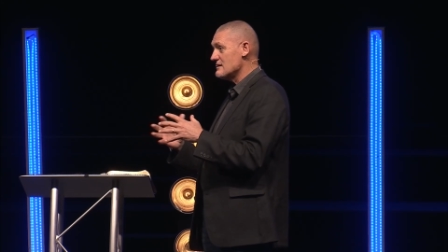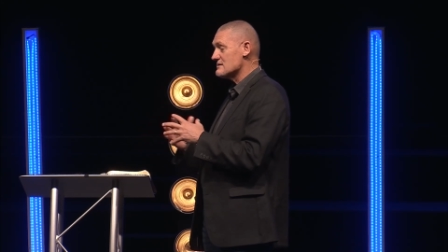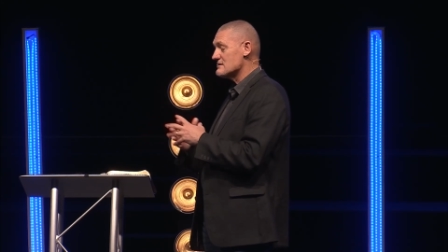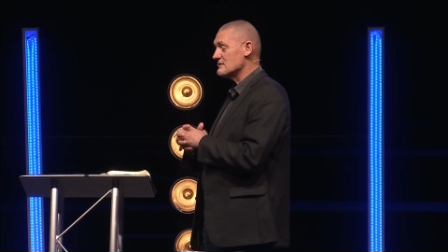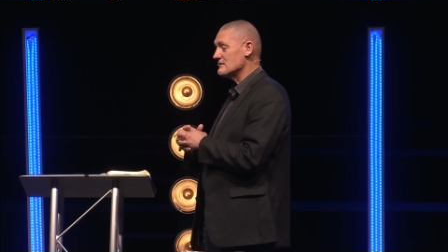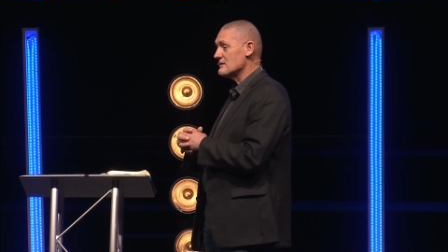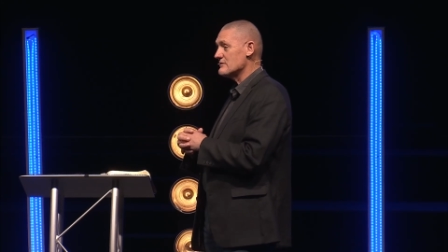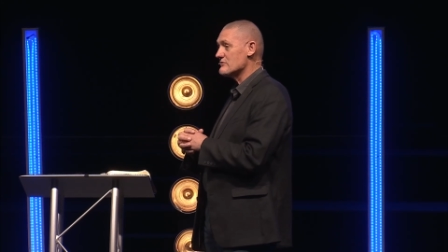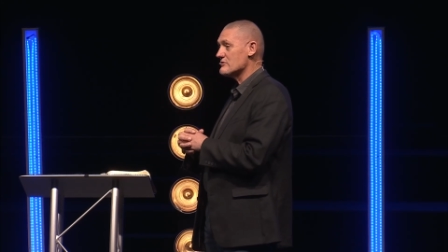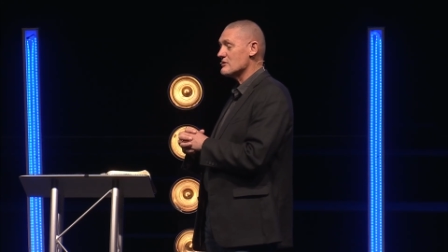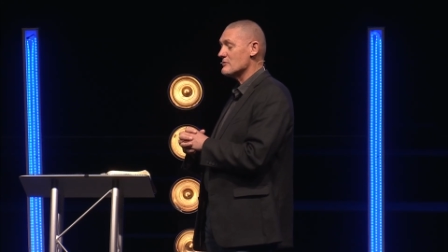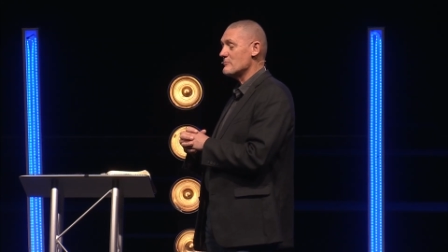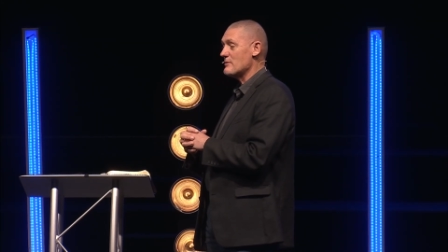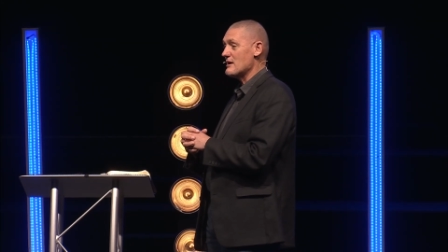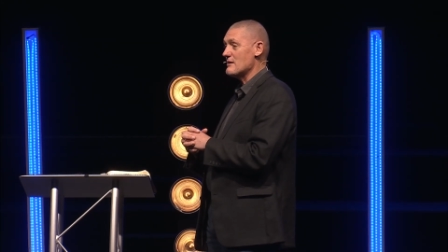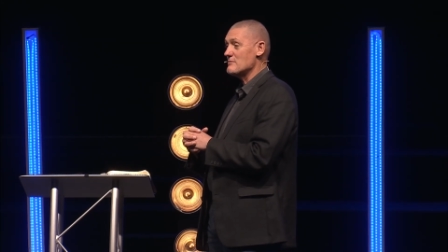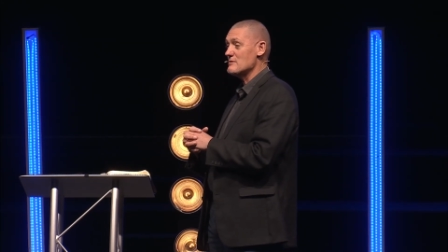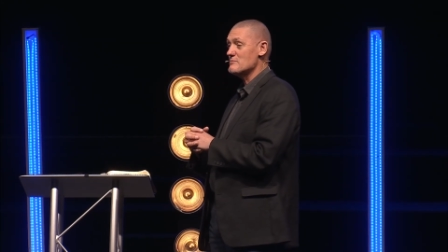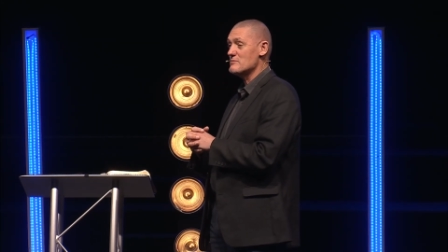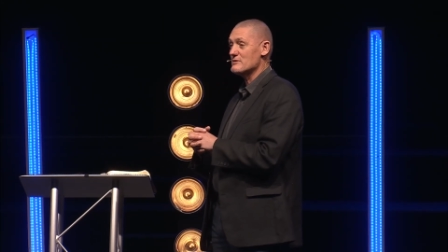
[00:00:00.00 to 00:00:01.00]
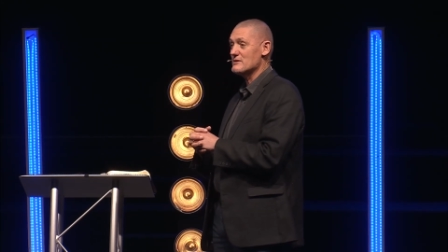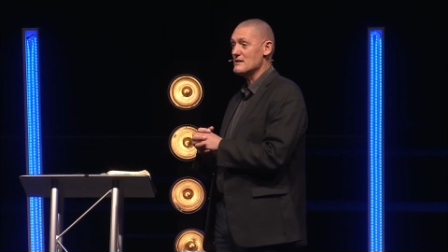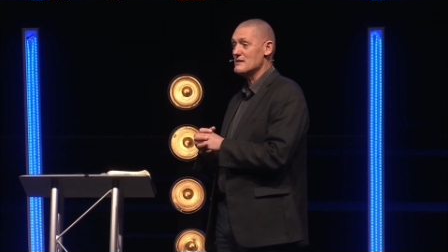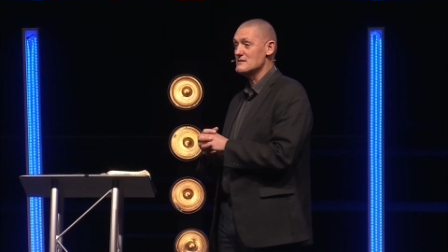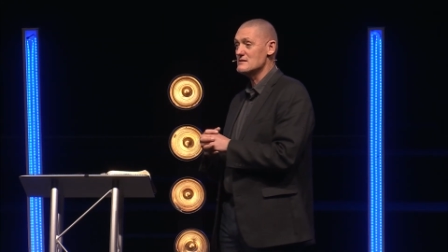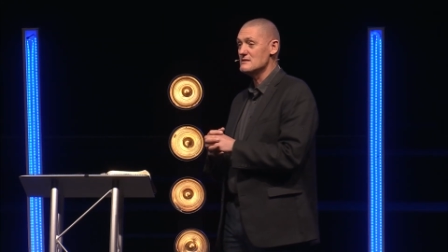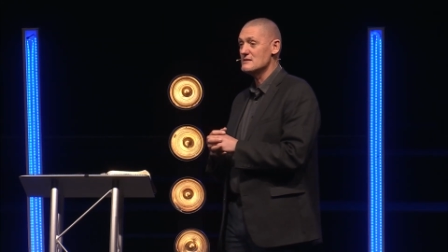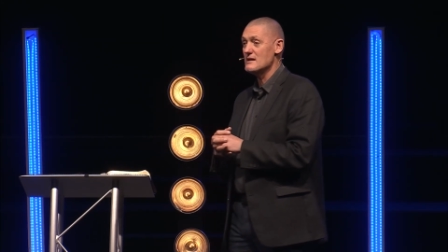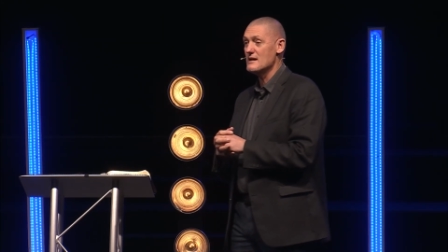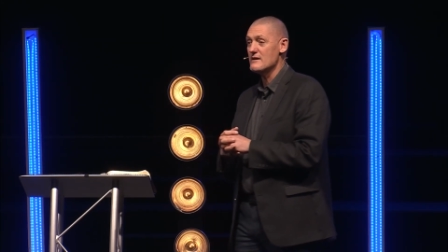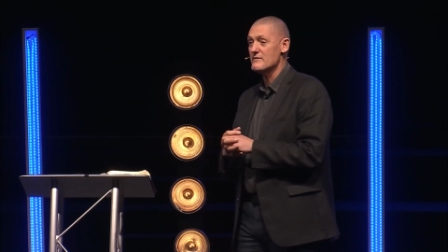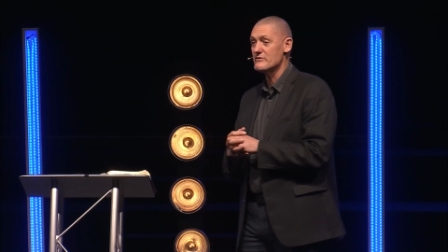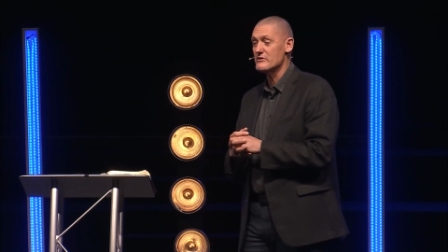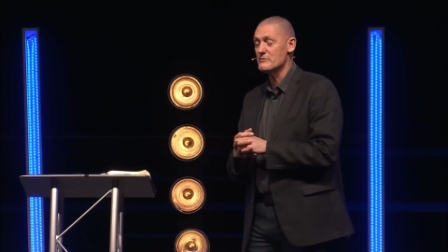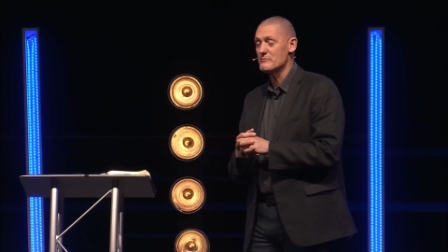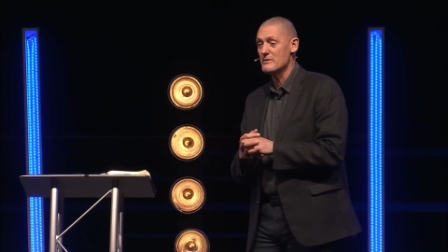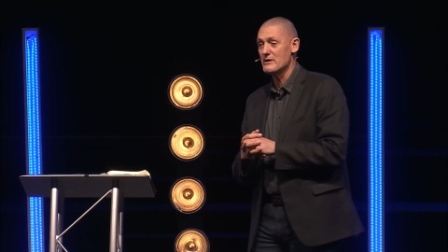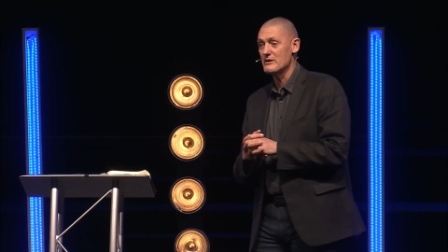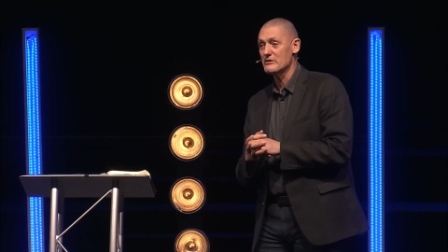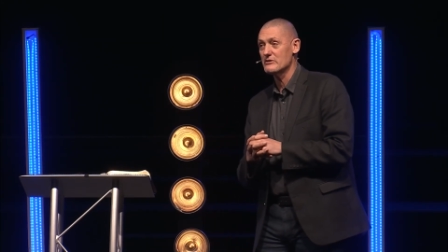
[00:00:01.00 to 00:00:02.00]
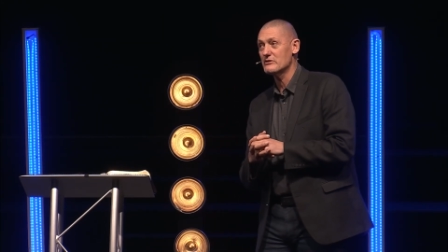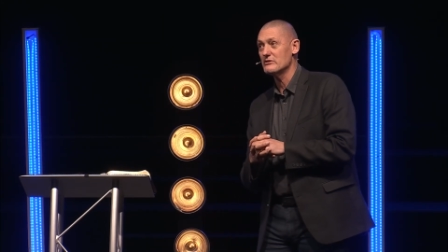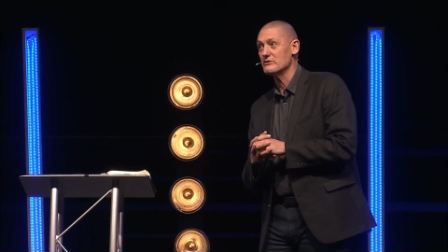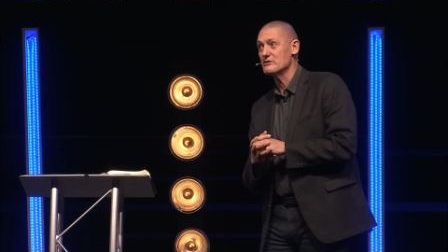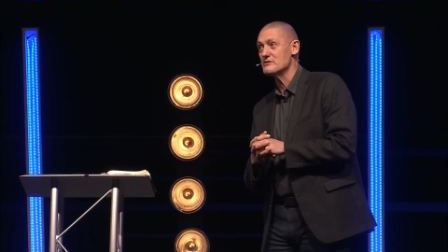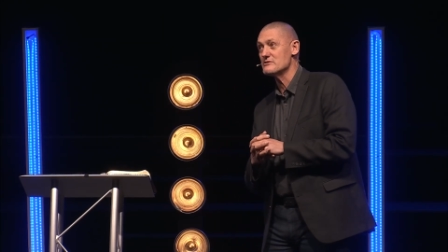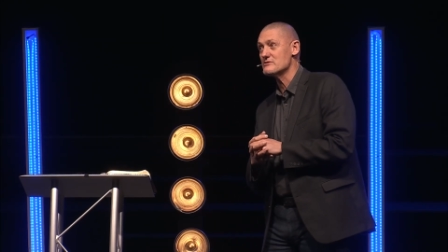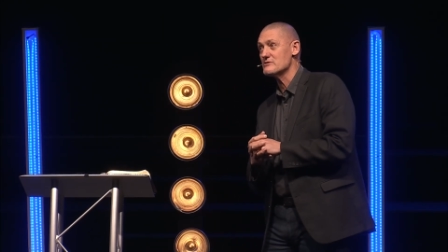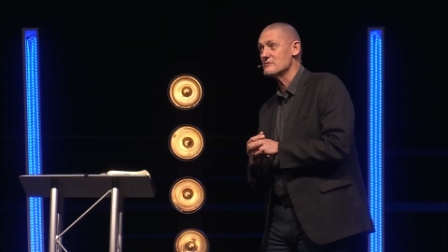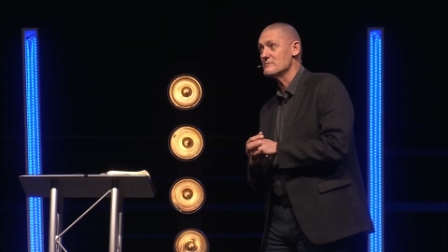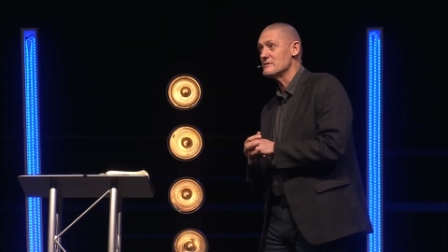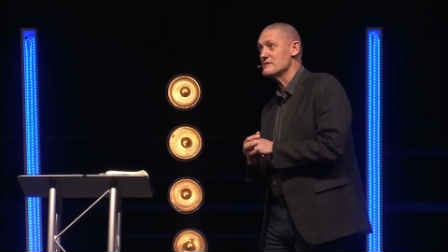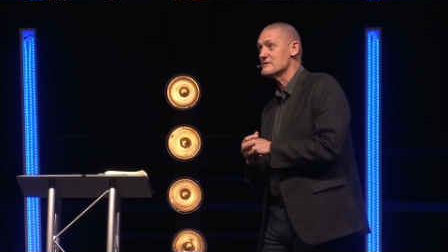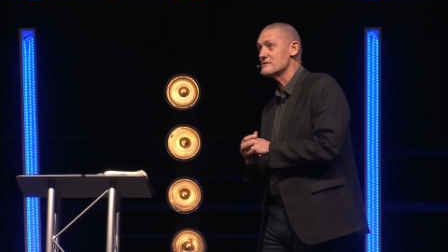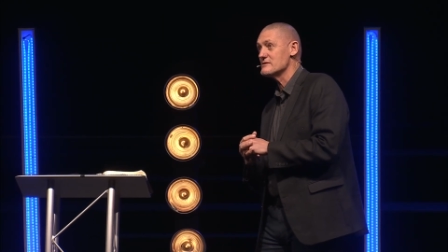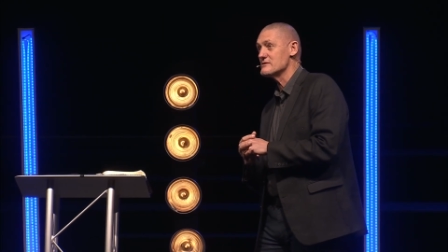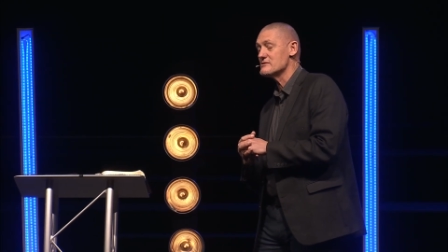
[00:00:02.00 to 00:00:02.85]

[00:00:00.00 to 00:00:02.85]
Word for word: deliver the baby, but they didn't have their medical instruments.